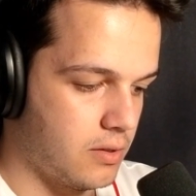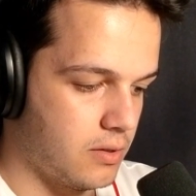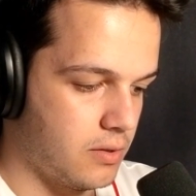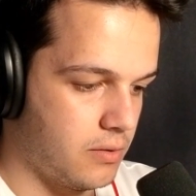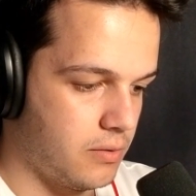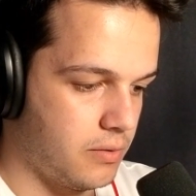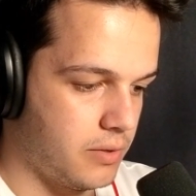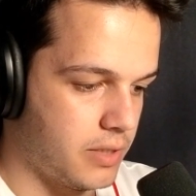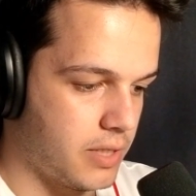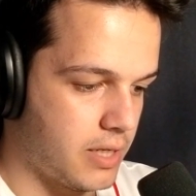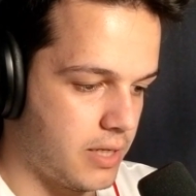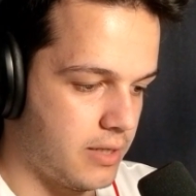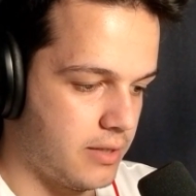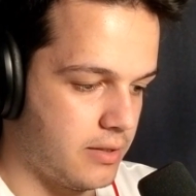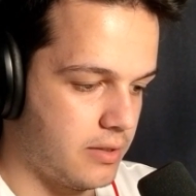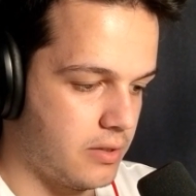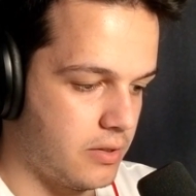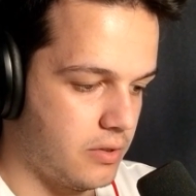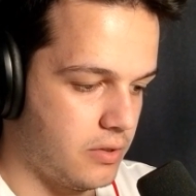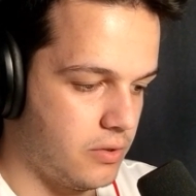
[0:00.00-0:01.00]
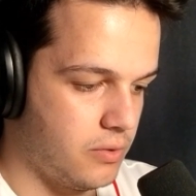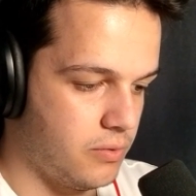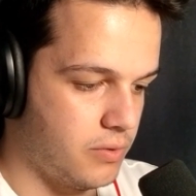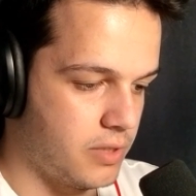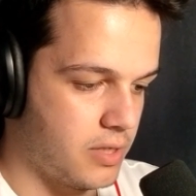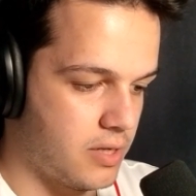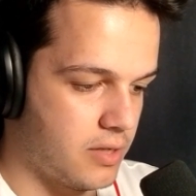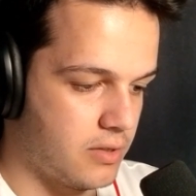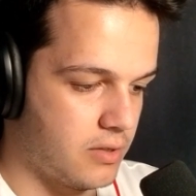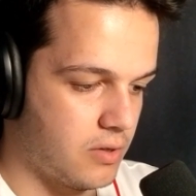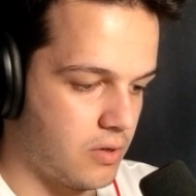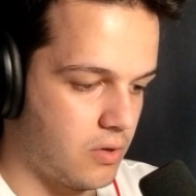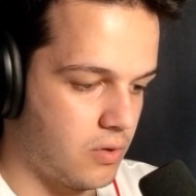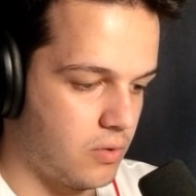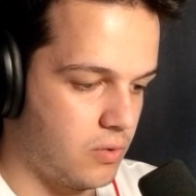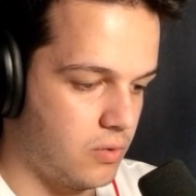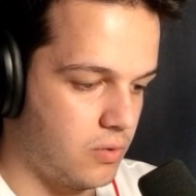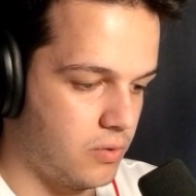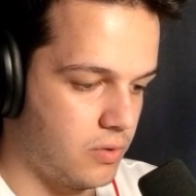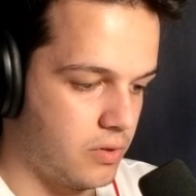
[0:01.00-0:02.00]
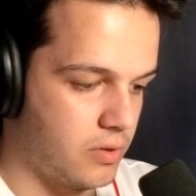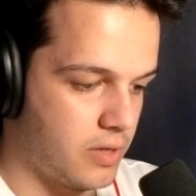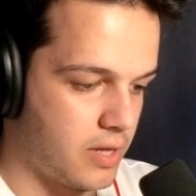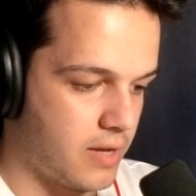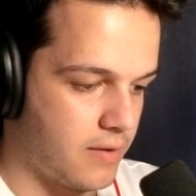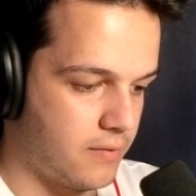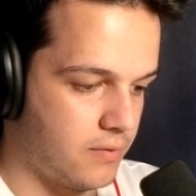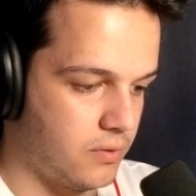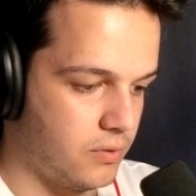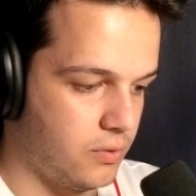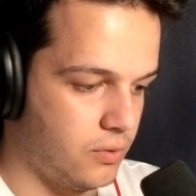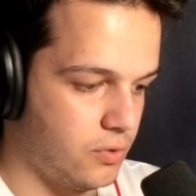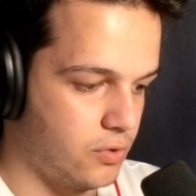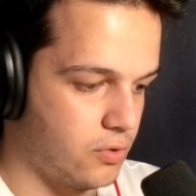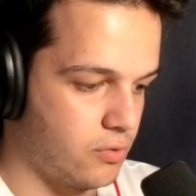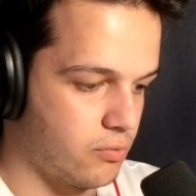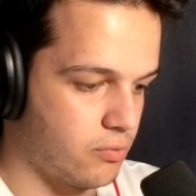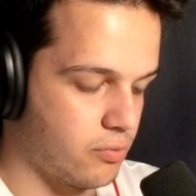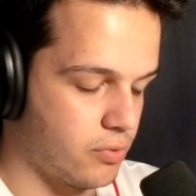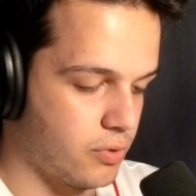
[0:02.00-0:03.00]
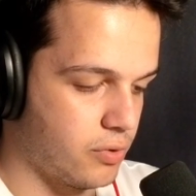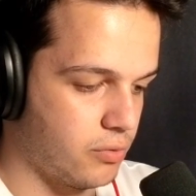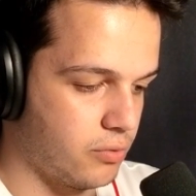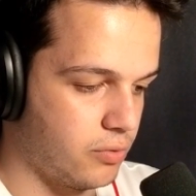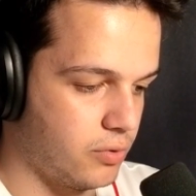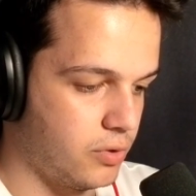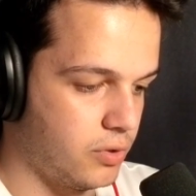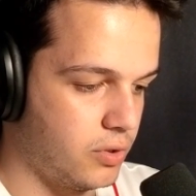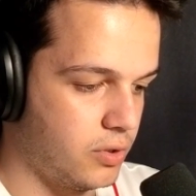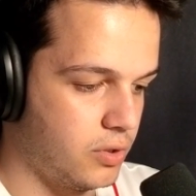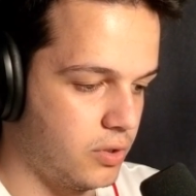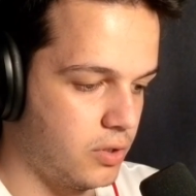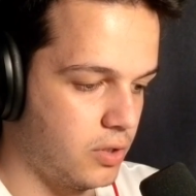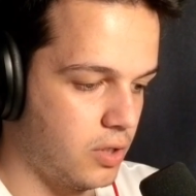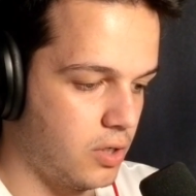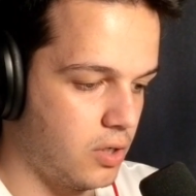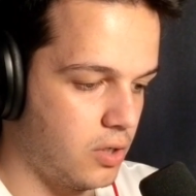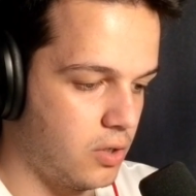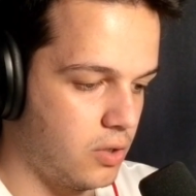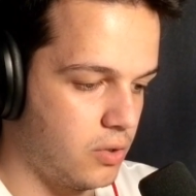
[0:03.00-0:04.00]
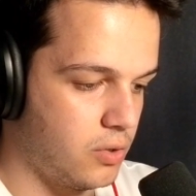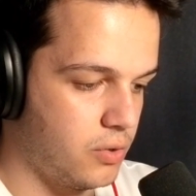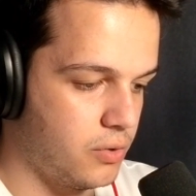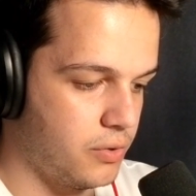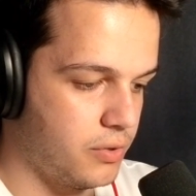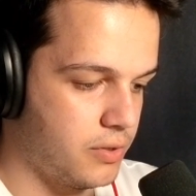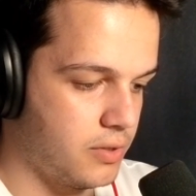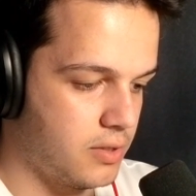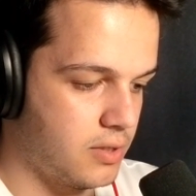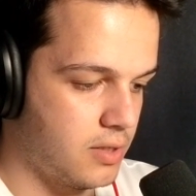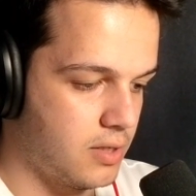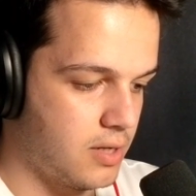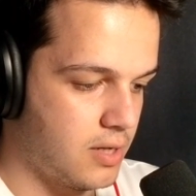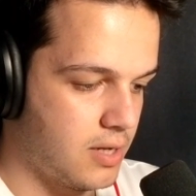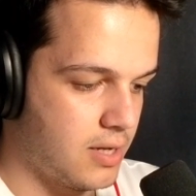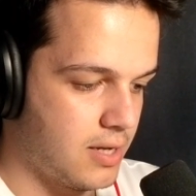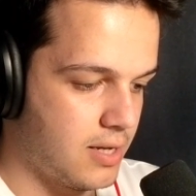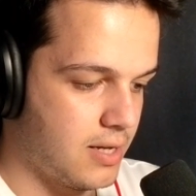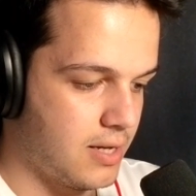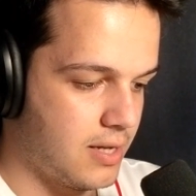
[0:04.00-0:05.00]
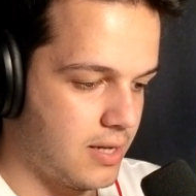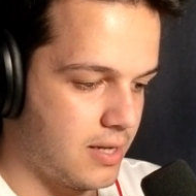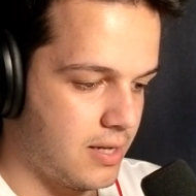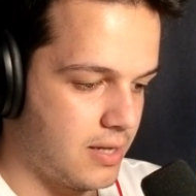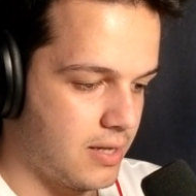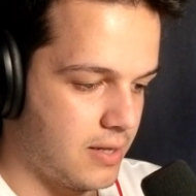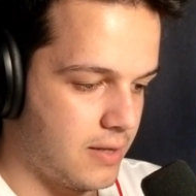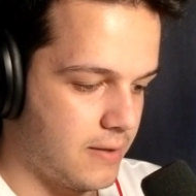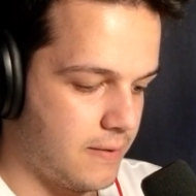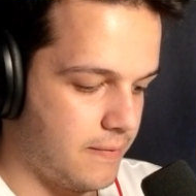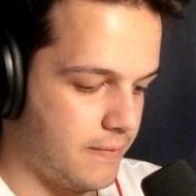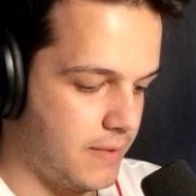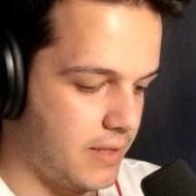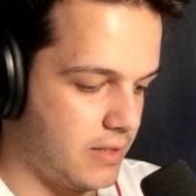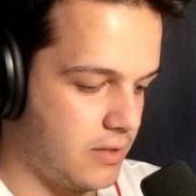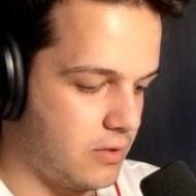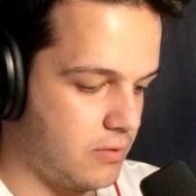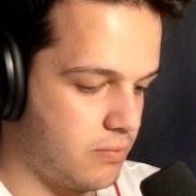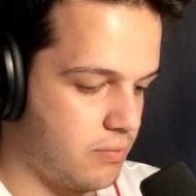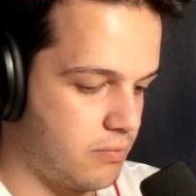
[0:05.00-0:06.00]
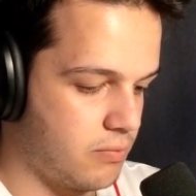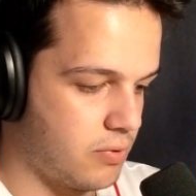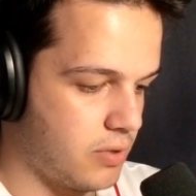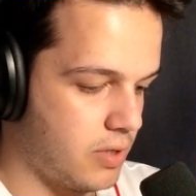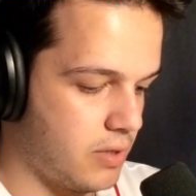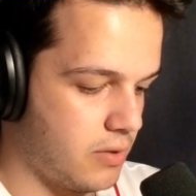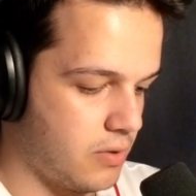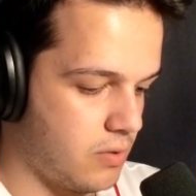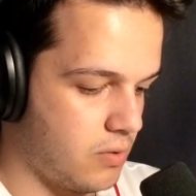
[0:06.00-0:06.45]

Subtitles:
Okay, he's going to use his own evolution Royal Ghost. Let's try to...